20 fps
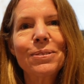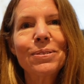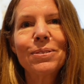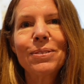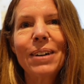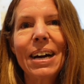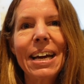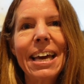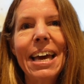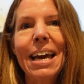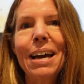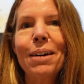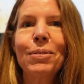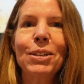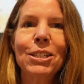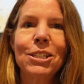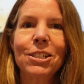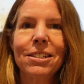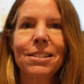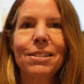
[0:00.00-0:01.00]
why can't
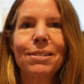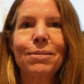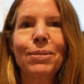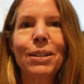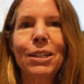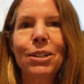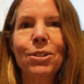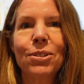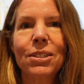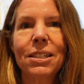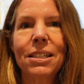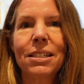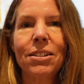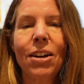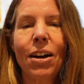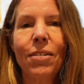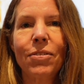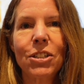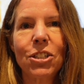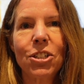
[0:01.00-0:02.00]
we just reuse these
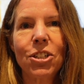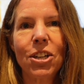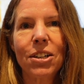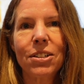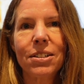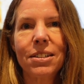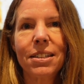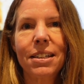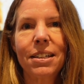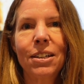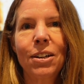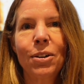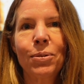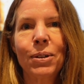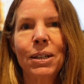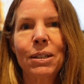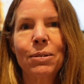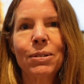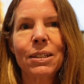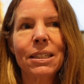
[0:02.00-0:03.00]
office chairs that no
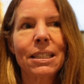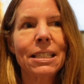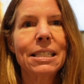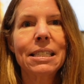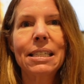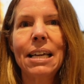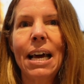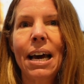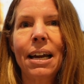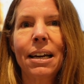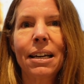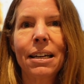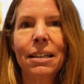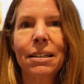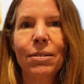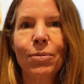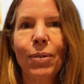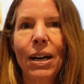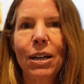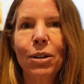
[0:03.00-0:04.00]
one really sat
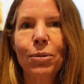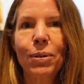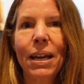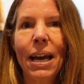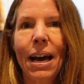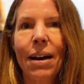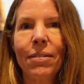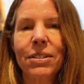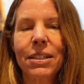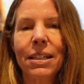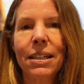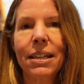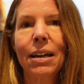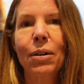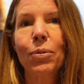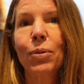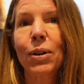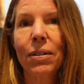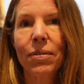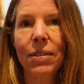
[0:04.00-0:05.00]
in? Why do we have to
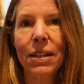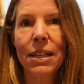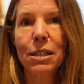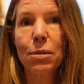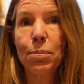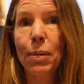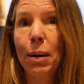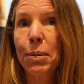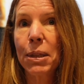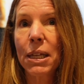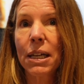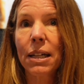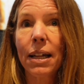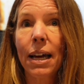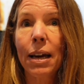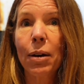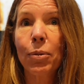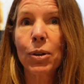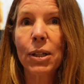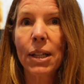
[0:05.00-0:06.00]
get rid of these? Maybe the
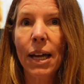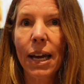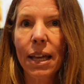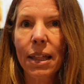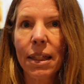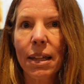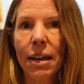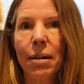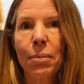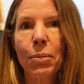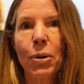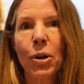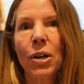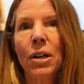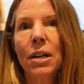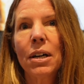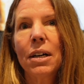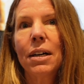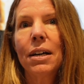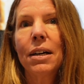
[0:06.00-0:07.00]
client will like them.
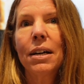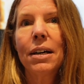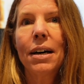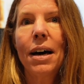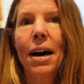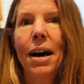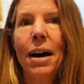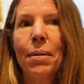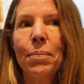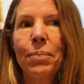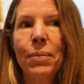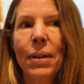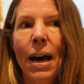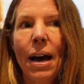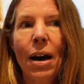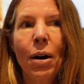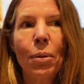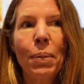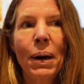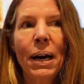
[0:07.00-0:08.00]
Or
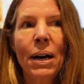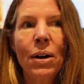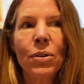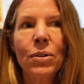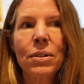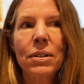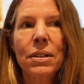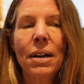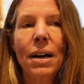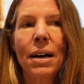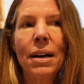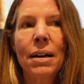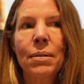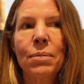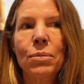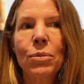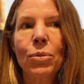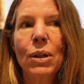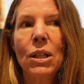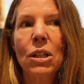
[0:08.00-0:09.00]
how about
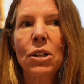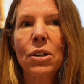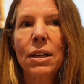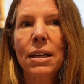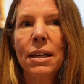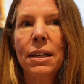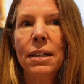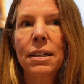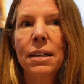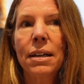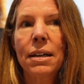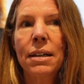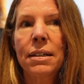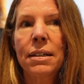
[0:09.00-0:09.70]
we look at